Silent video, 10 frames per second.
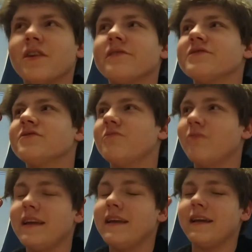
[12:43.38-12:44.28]
And
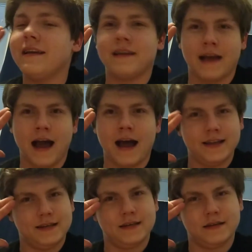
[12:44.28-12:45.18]

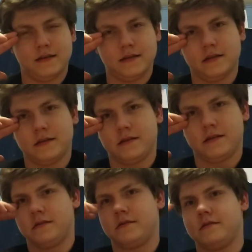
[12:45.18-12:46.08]
my Google Translate
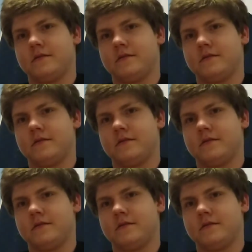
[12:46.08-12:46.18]
series.